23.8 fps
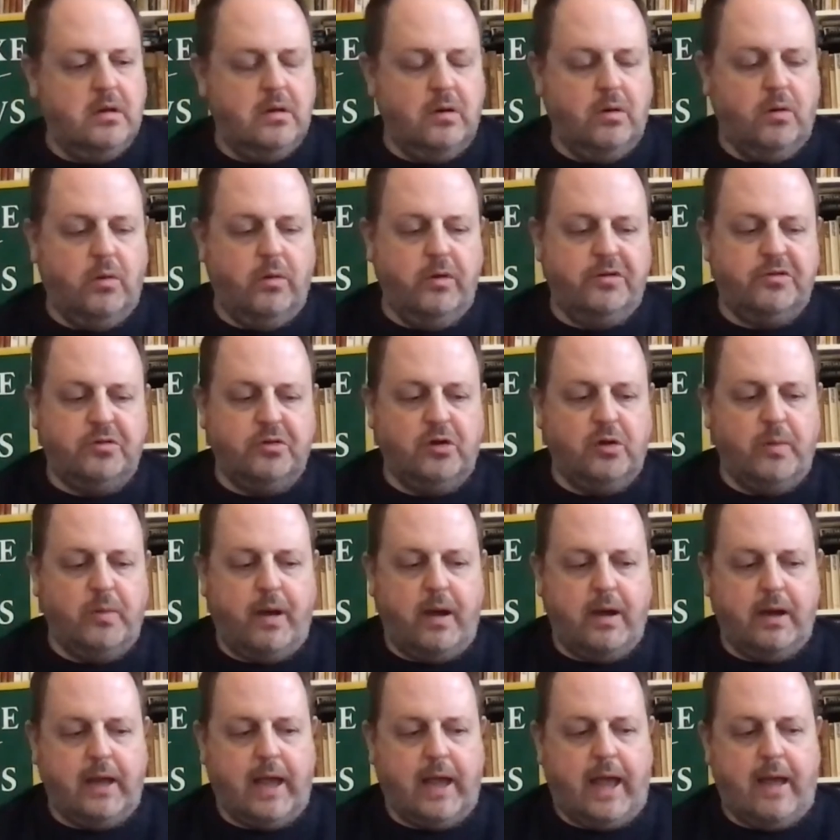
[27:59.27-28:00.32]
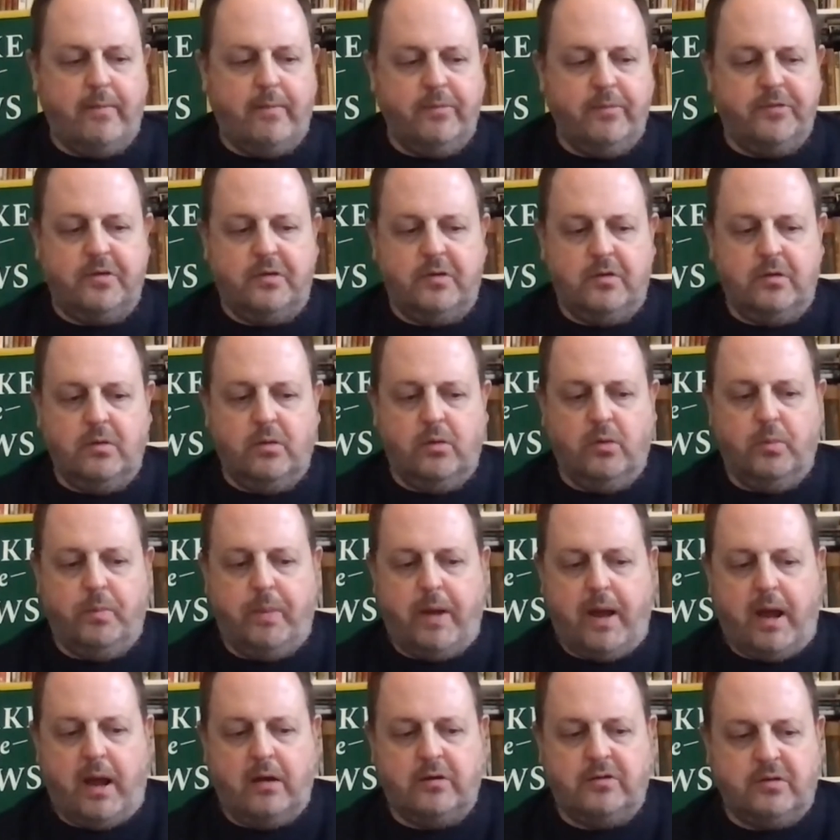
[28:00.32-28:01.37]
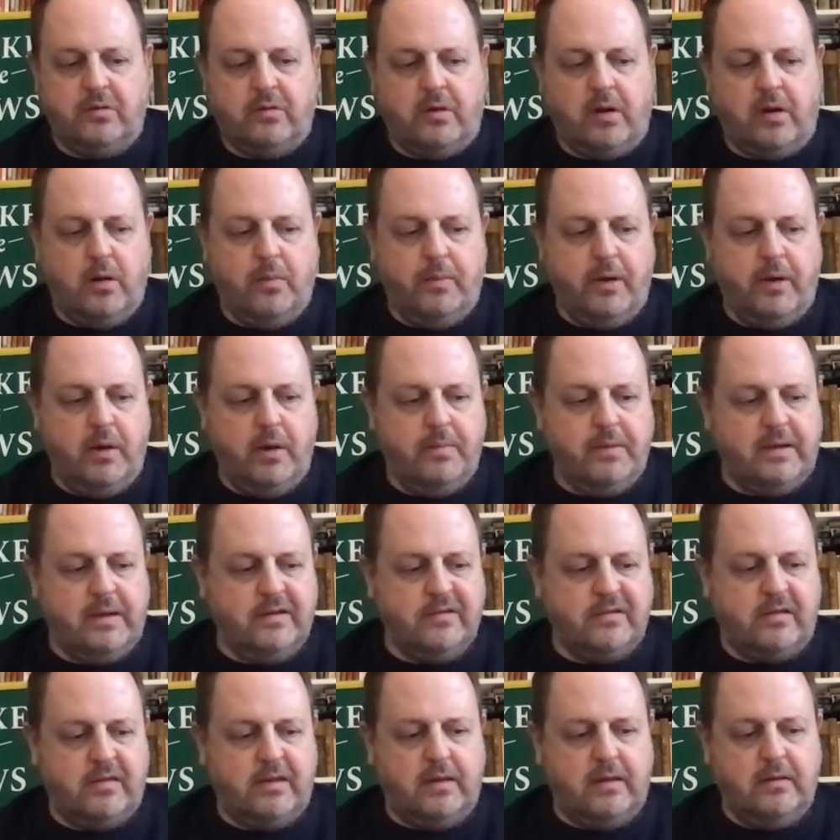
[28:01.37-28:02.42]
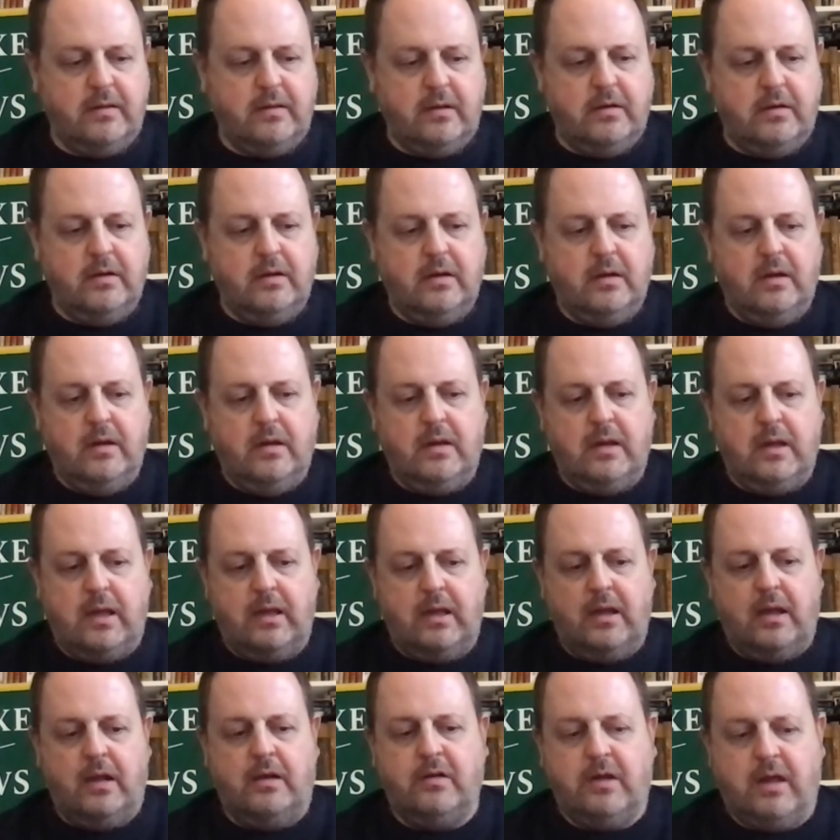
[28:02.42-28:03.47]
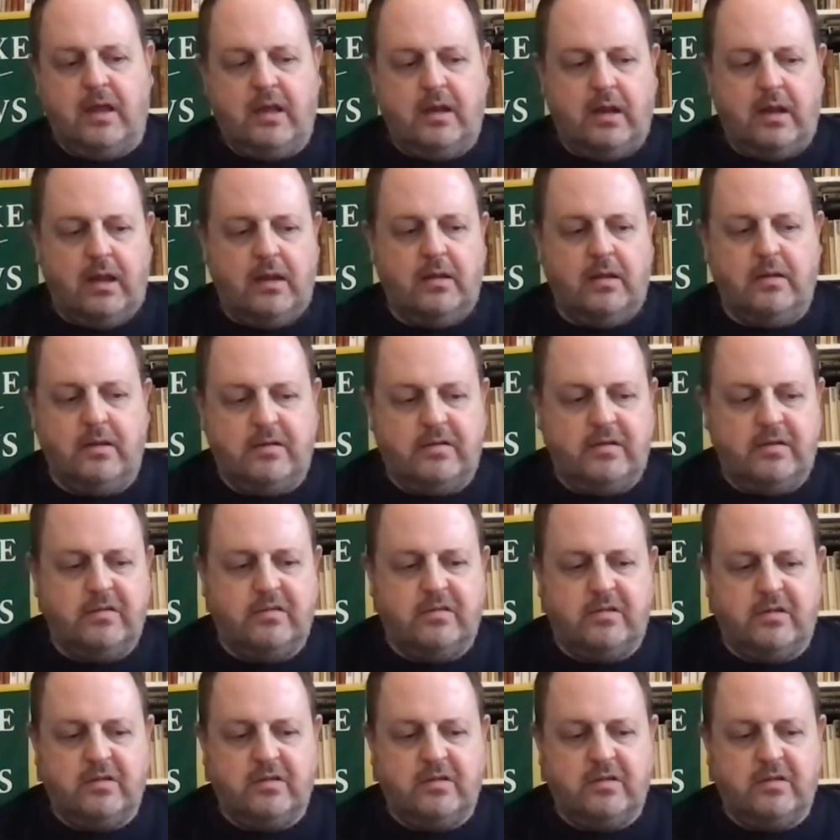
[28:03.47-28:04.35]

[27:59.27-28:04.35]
always talk about CAMS and all power to your elbow, because I think that this is